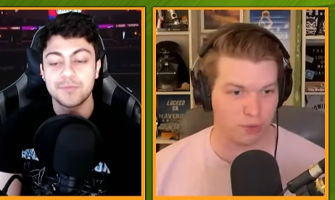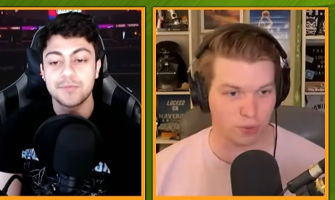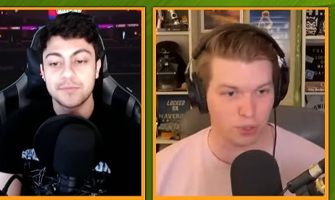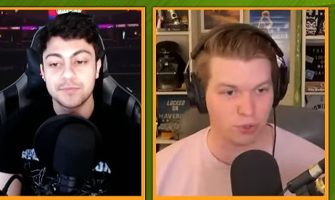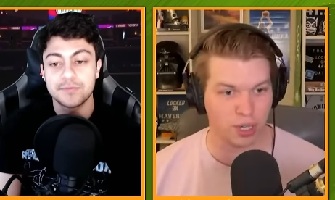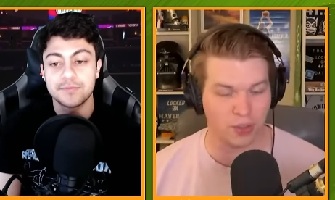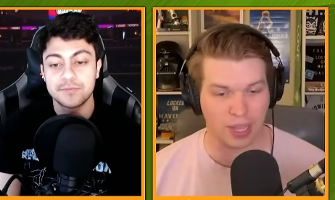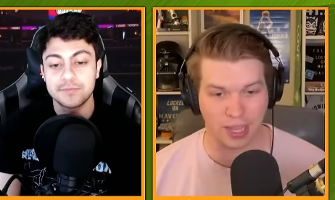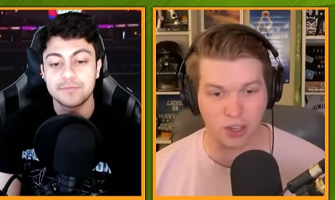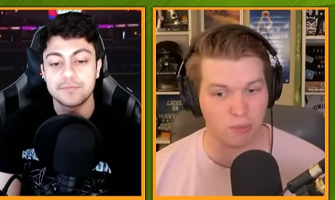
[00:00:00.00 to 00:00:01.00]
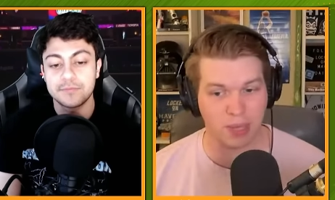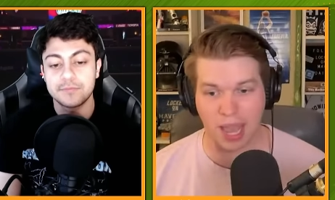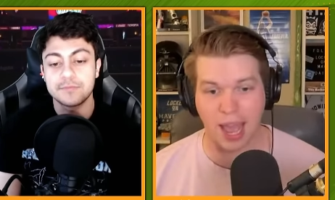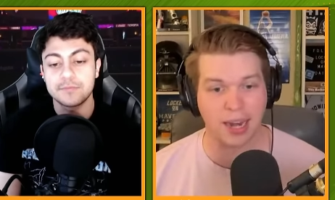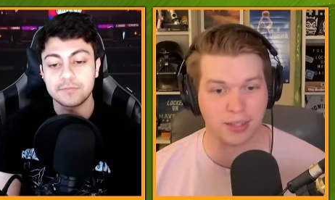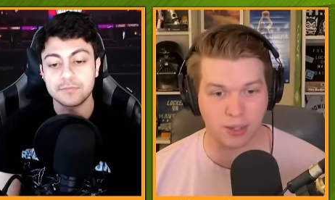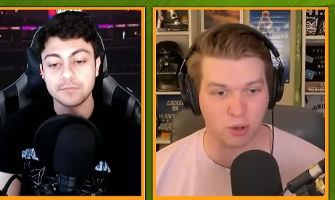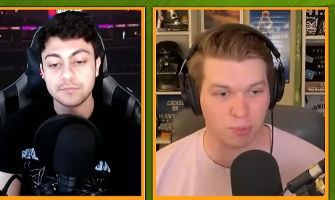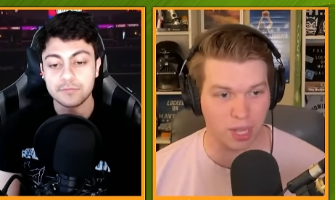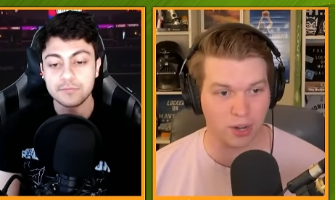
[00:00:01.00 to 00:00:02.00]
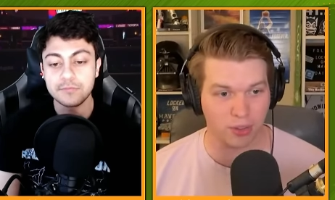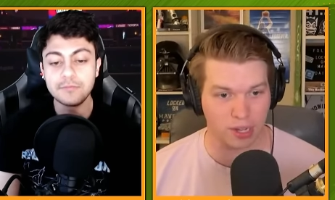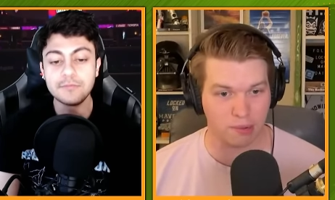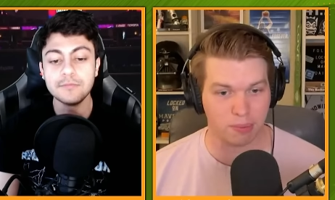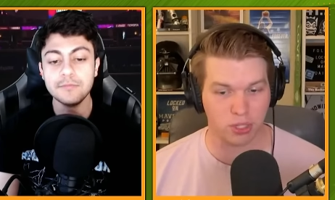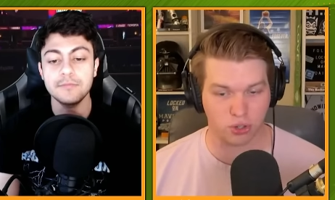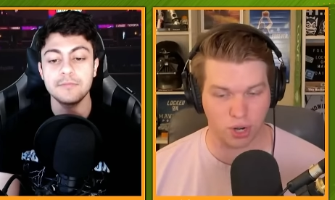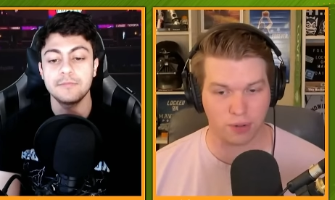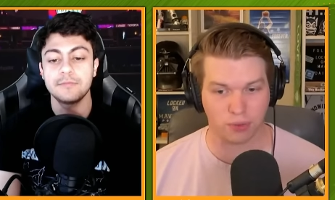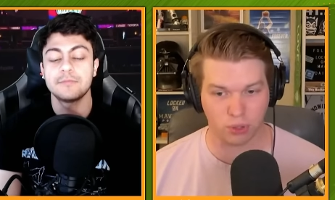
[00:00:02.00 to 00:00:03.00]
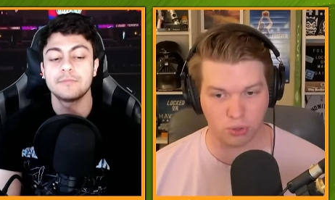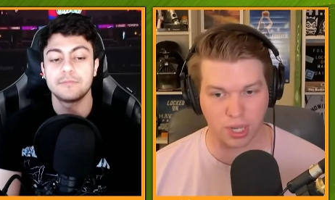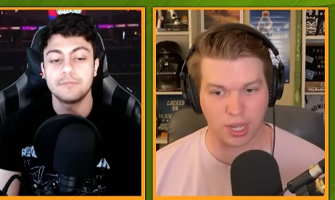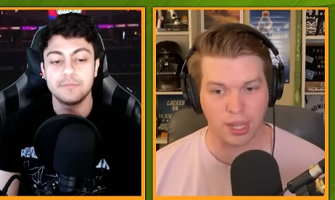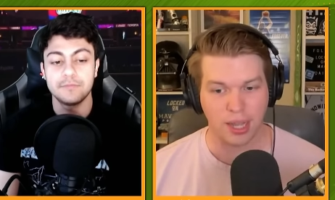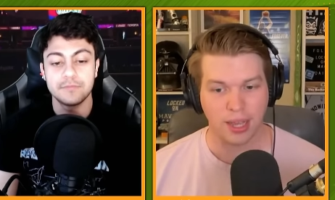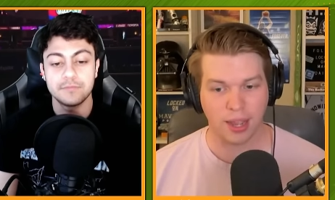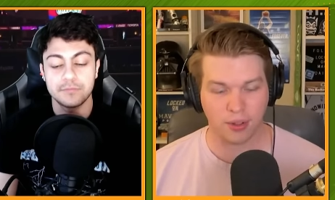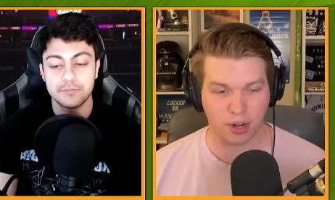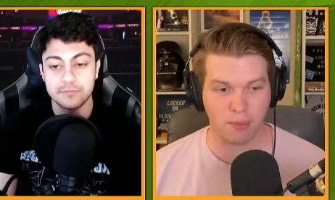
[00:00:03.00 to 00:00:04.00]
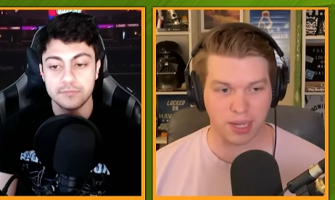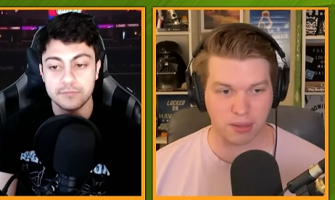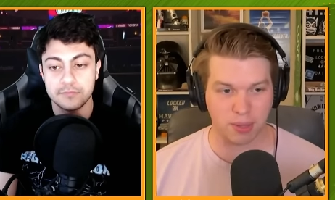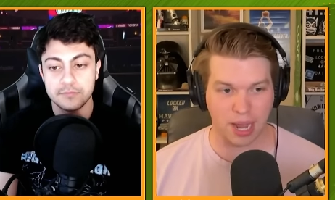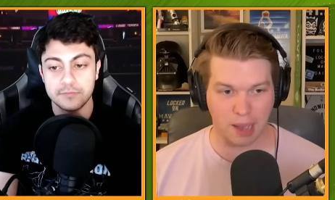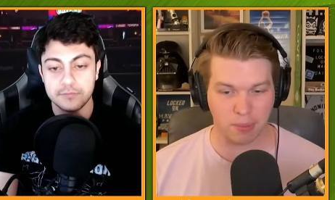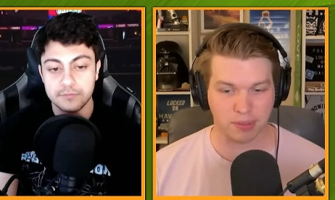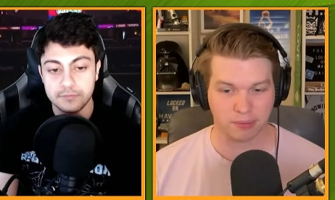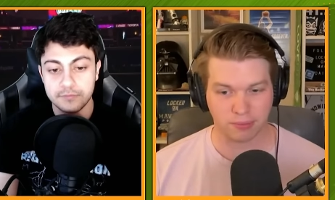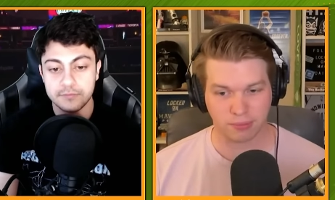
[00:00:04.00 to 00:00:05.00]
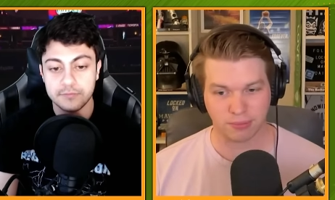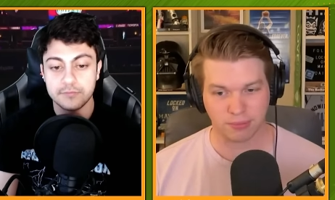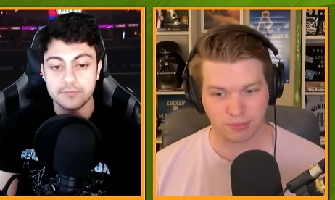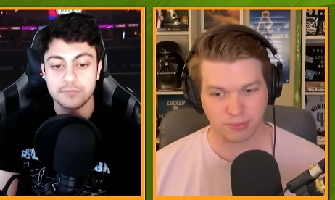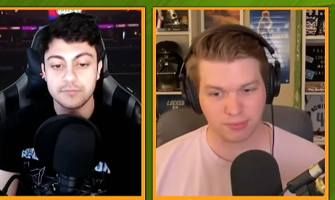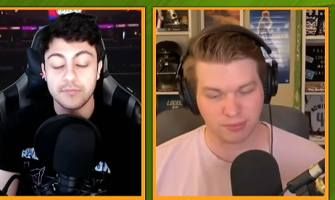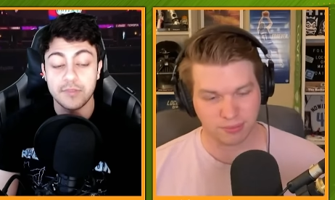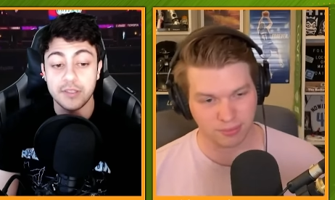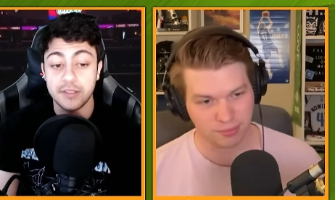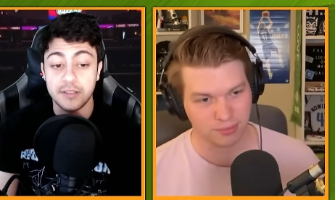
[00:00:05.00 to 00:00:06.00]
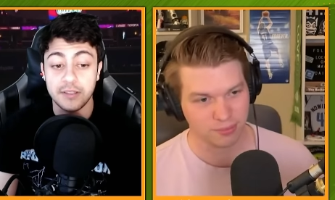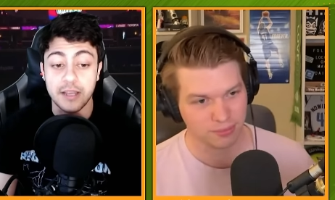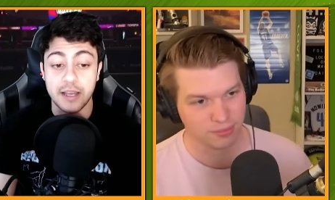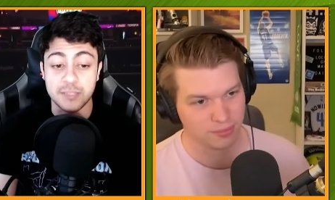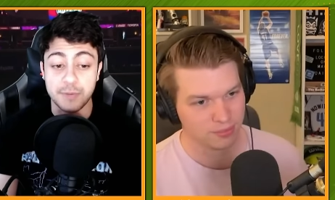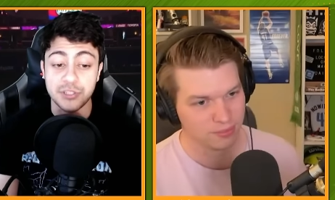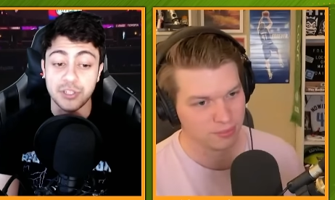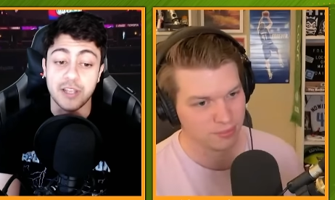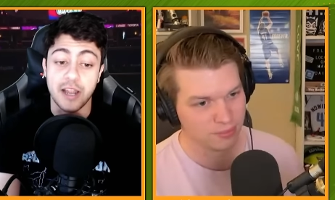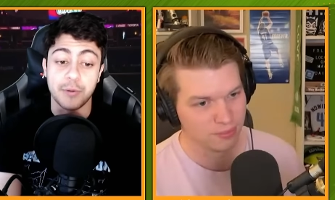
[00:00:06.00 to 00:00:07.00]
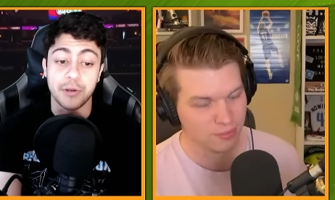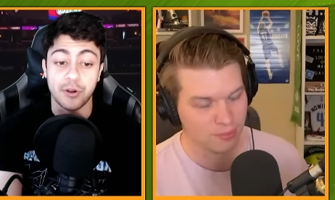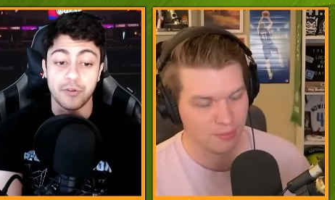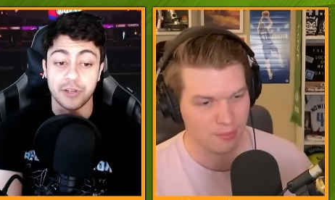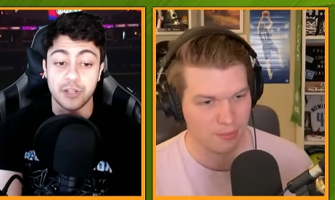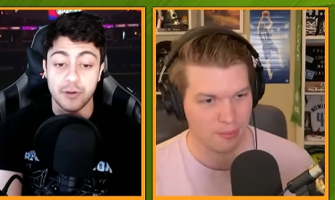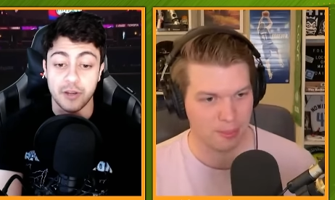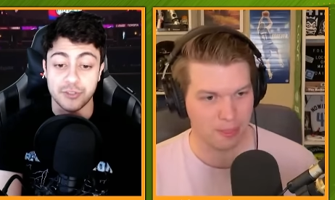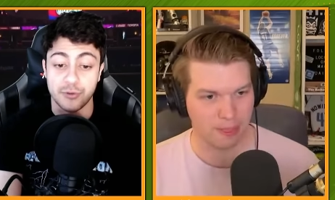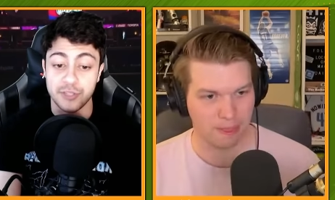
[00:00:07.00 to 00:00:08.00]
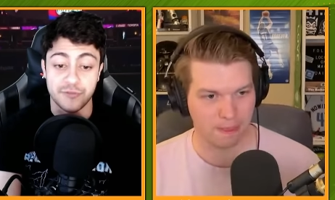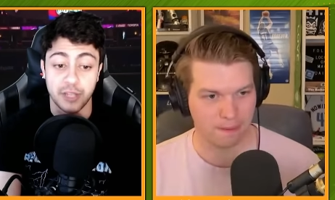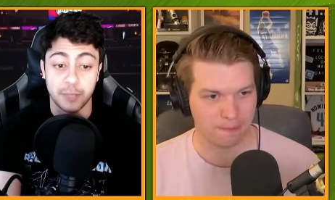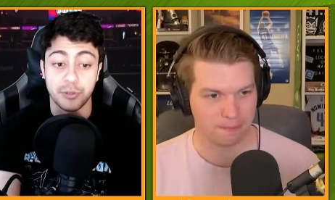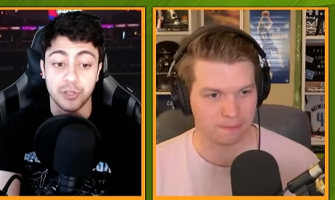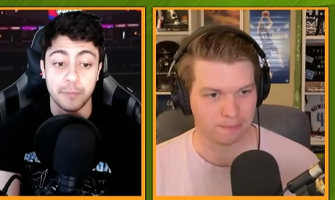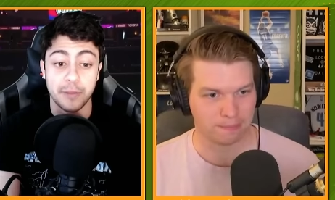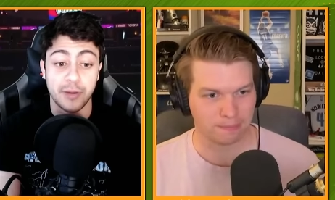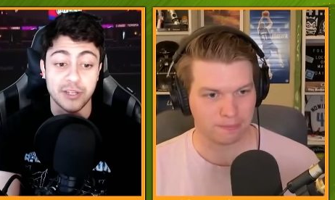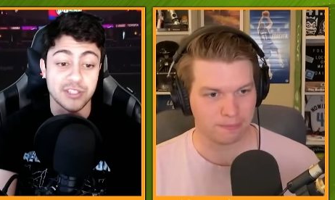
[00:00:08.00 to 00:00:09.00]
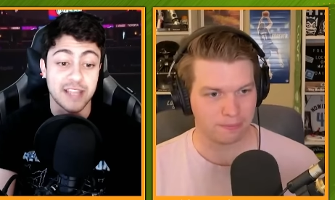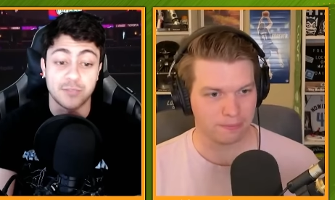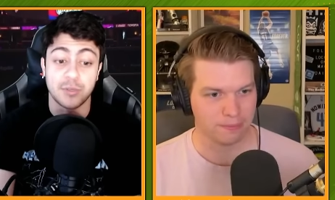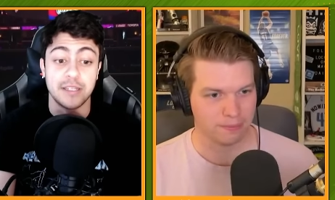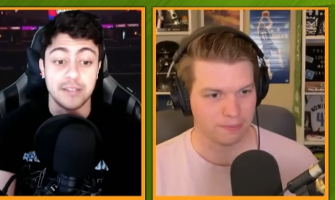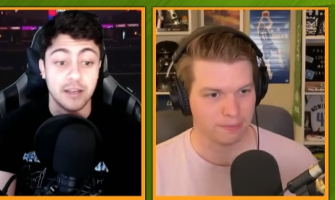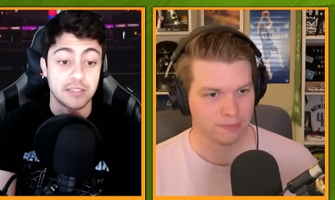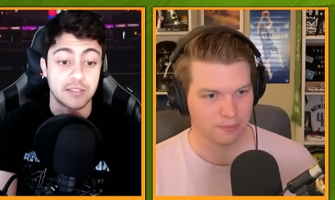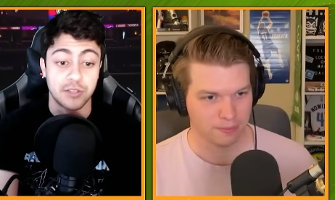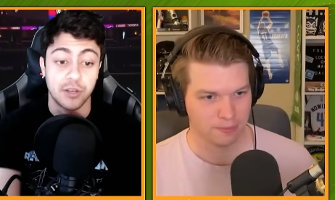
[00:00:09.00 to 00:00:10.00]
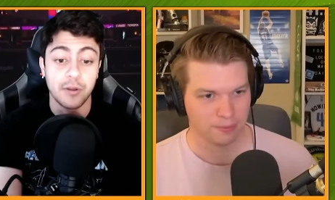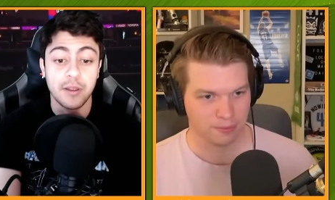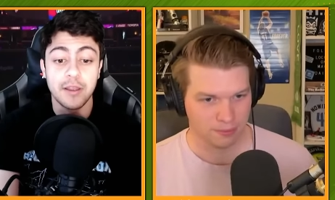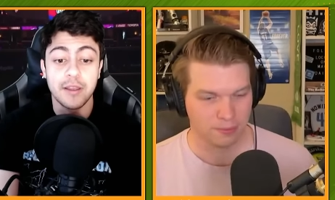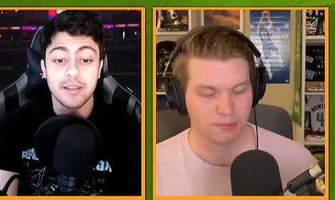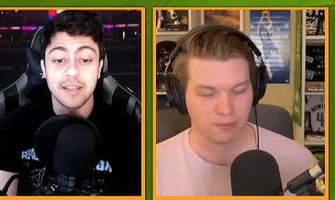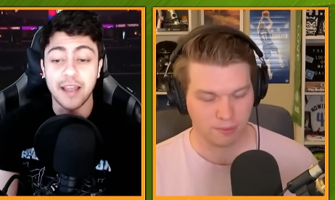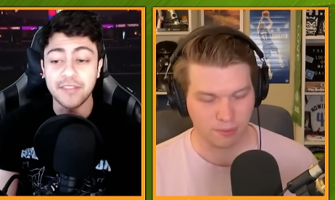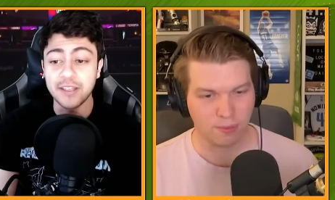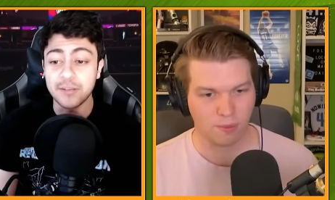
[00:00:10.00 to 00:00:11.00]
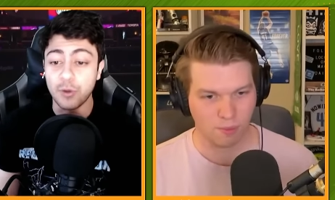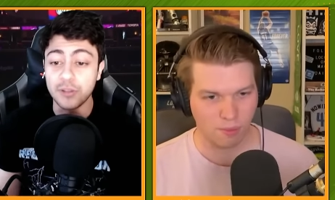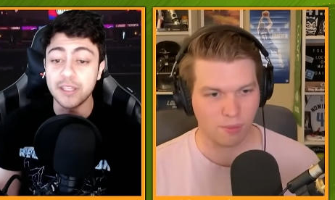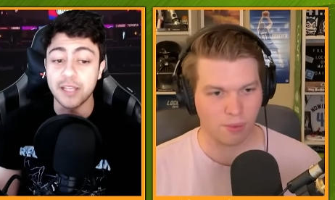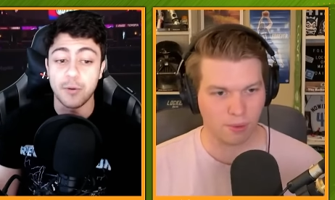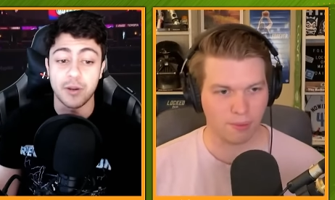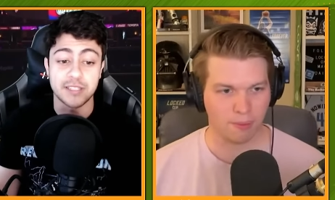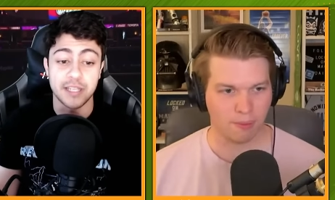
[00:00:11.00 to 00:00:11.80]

Speaker 1: for Luka. Like, it could be any single player that come up and screen for Luka, and they're gonna make something happen.
Speaker 2: Yeah, especially Kyrie Irving coming off screens for like pull up mid ranges. That's what he does. So, I think one thing I want to say to